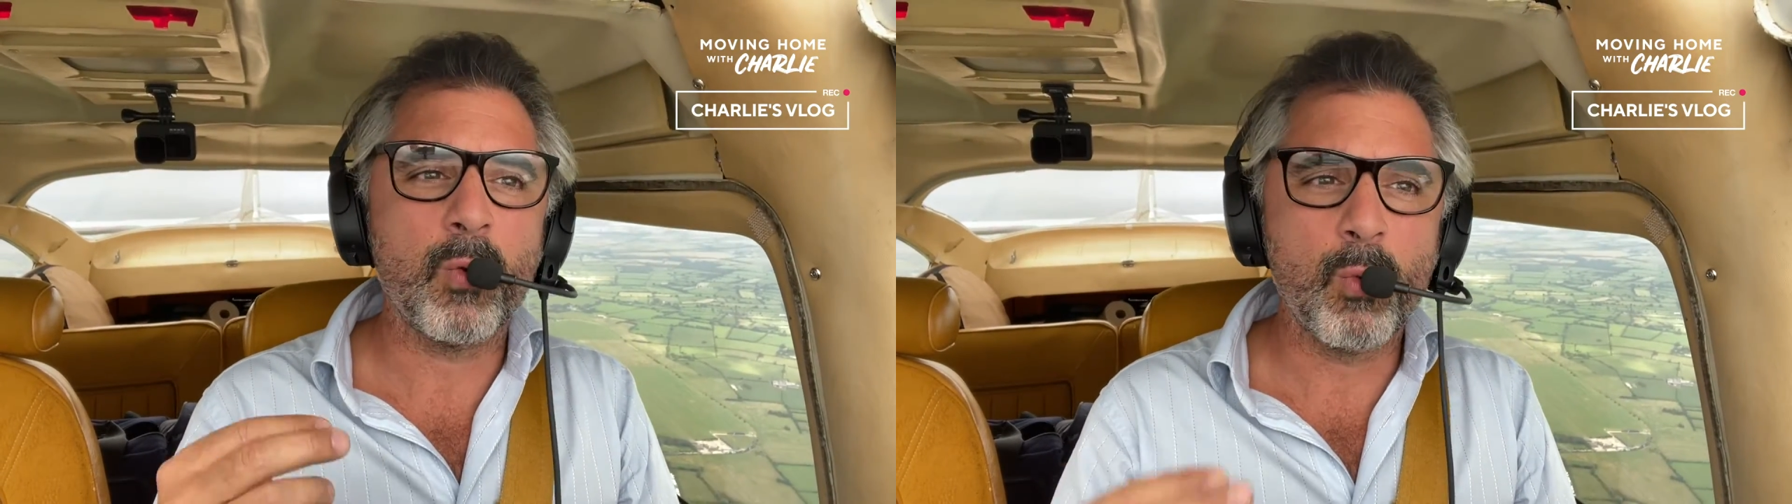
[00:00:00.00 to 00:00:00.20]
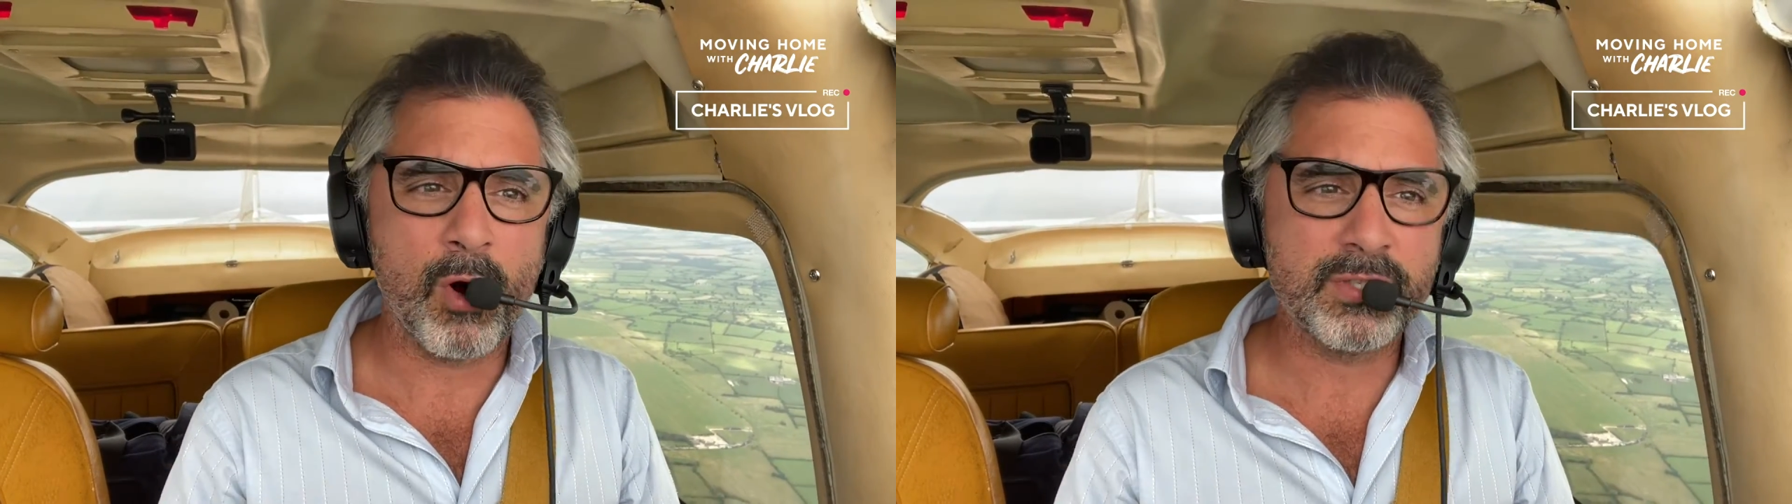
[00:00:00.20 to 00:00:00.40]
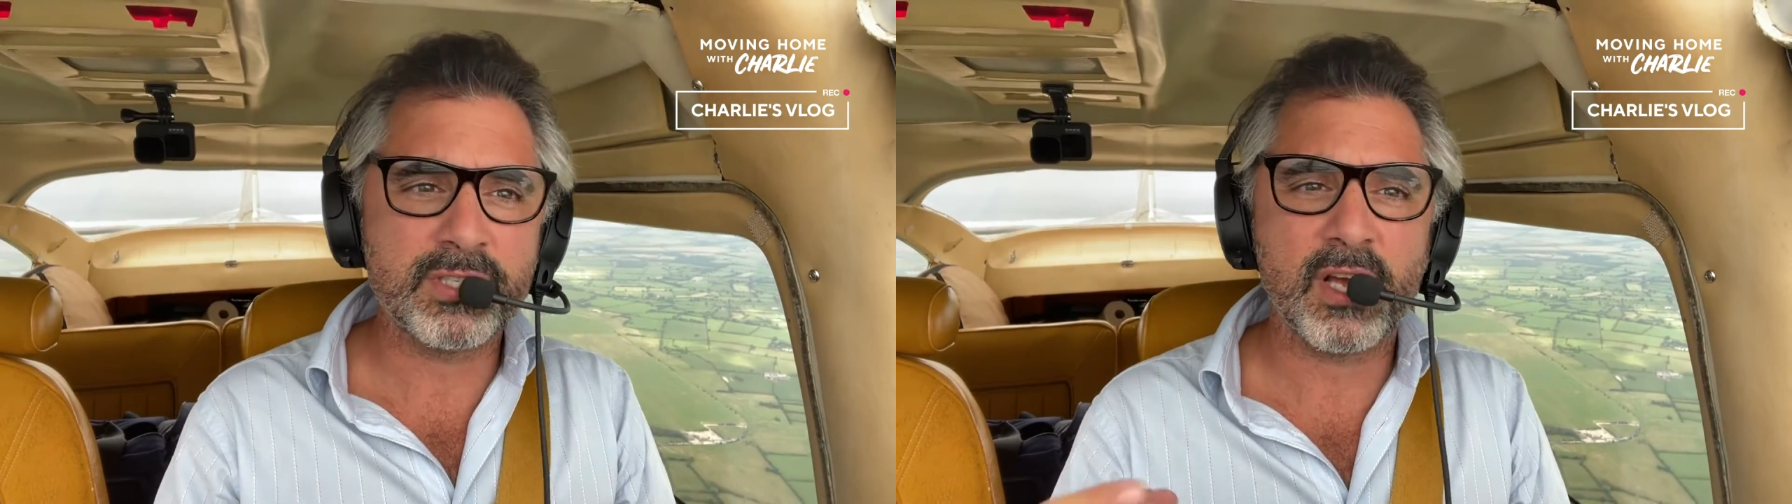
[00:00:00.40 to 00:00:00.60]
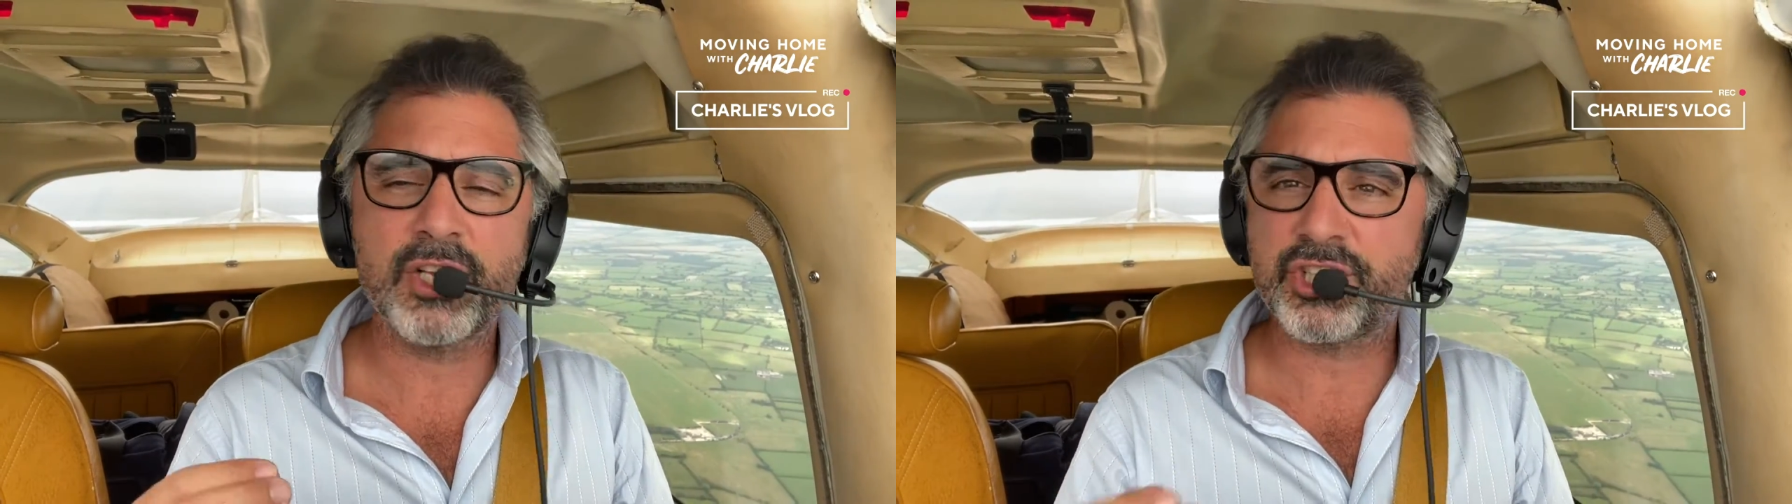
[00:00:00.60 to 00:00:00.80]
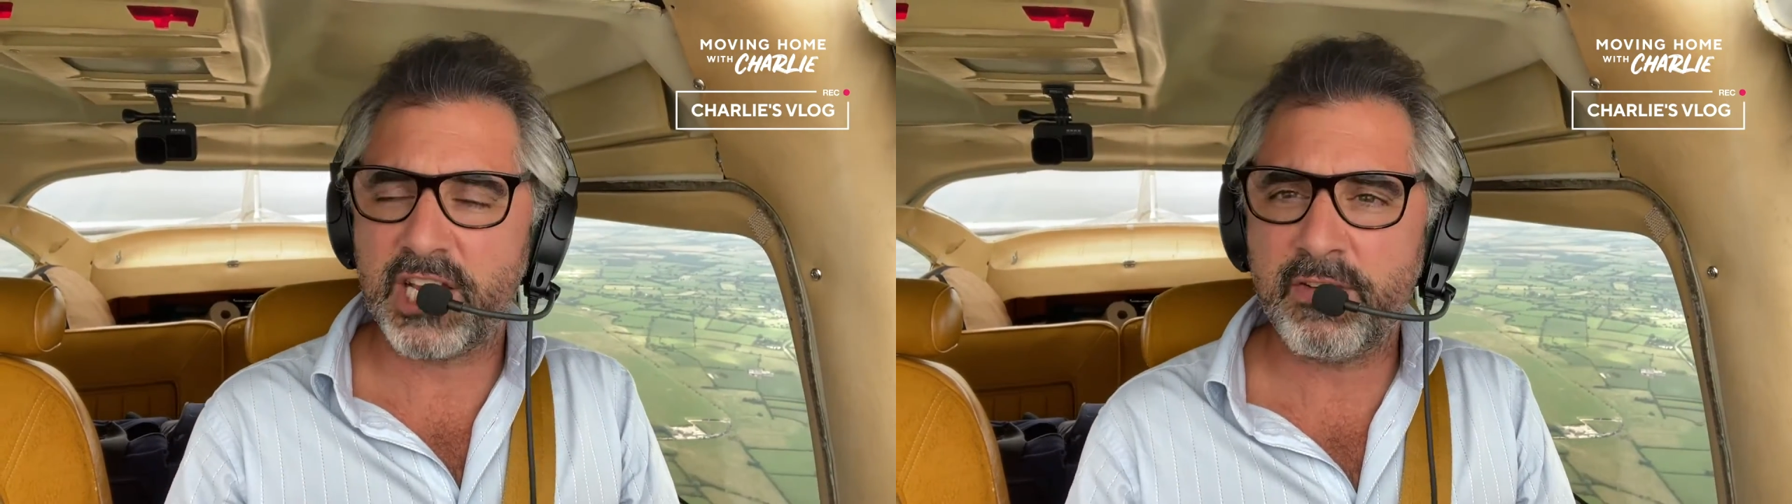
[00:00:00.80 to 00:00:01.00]
was
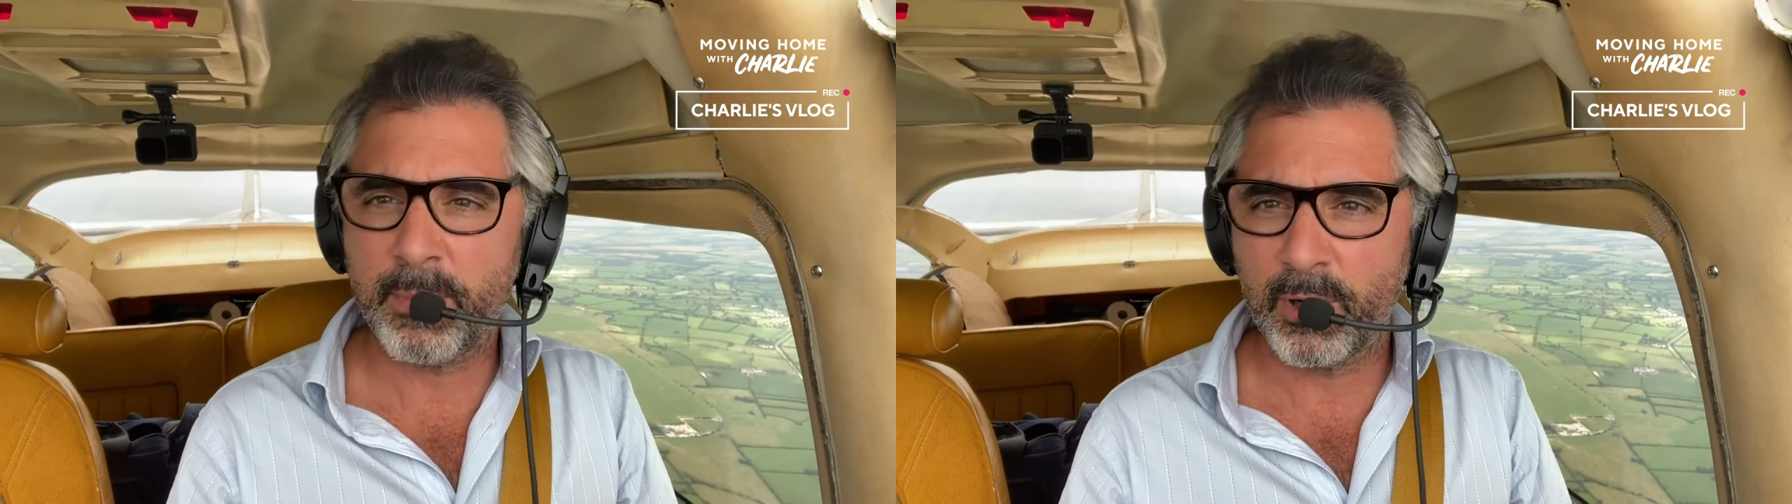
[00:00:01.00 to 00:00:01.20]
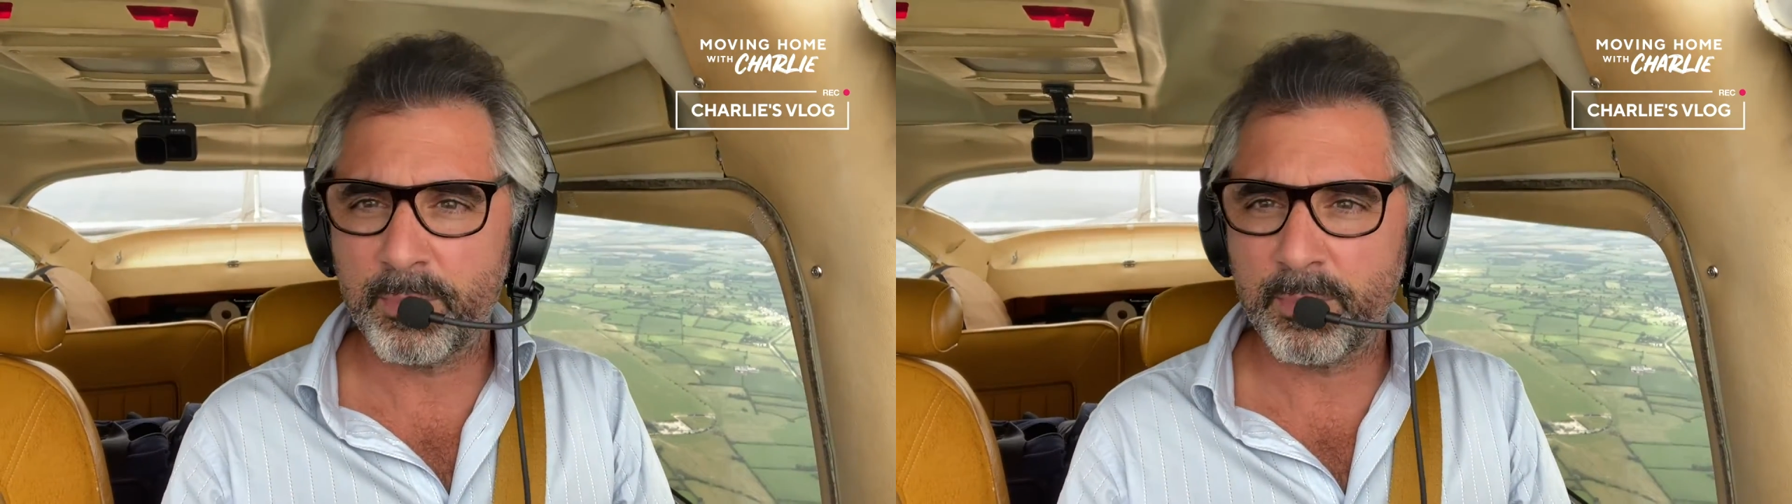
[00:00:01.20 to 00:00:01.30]
achievable